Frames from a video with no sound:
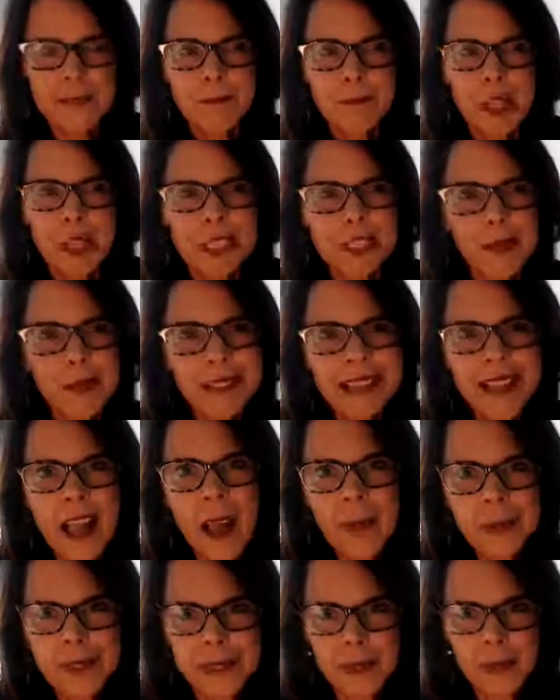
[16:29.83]
So
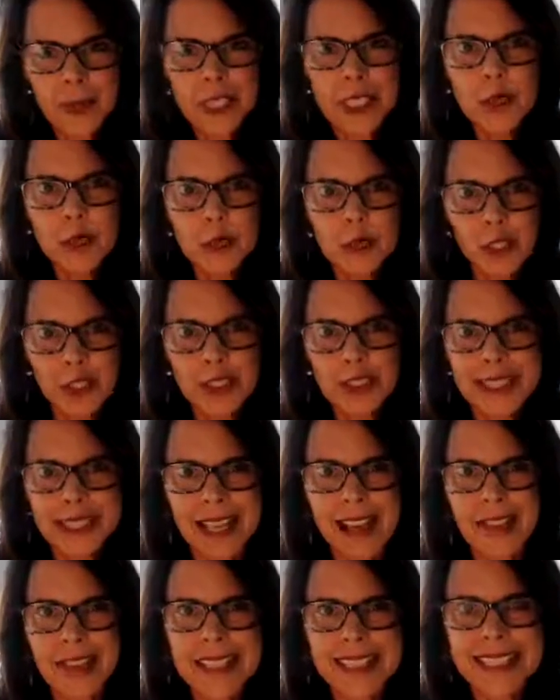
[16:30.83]
become someone who learns
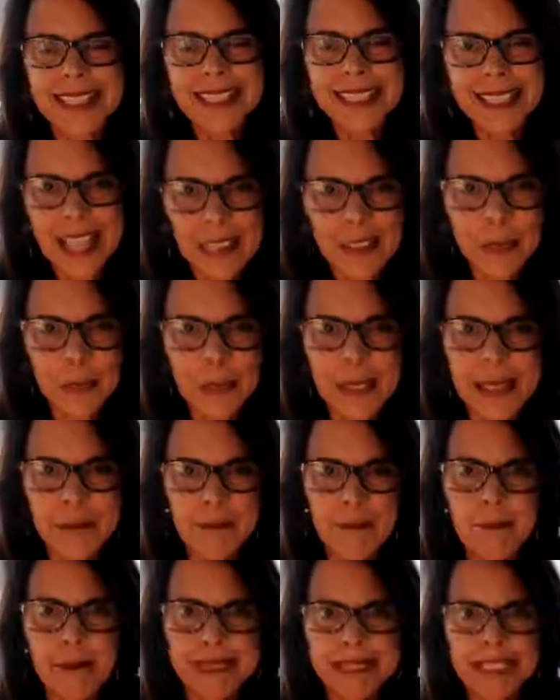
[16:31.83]
how to celebrate
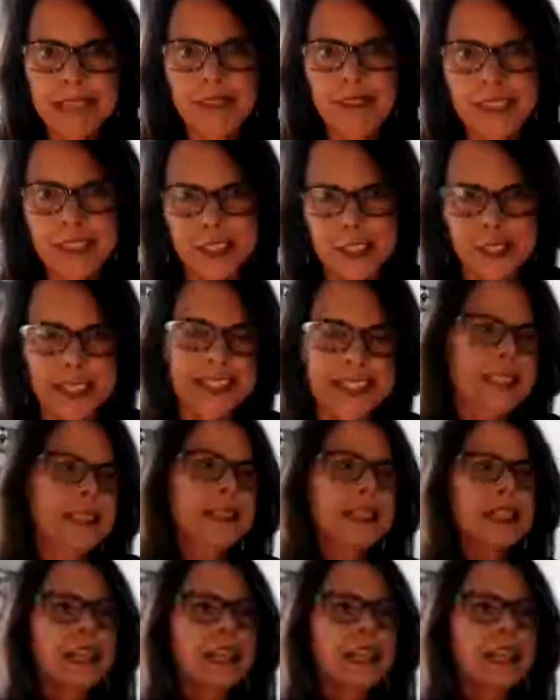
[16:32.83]
many victories.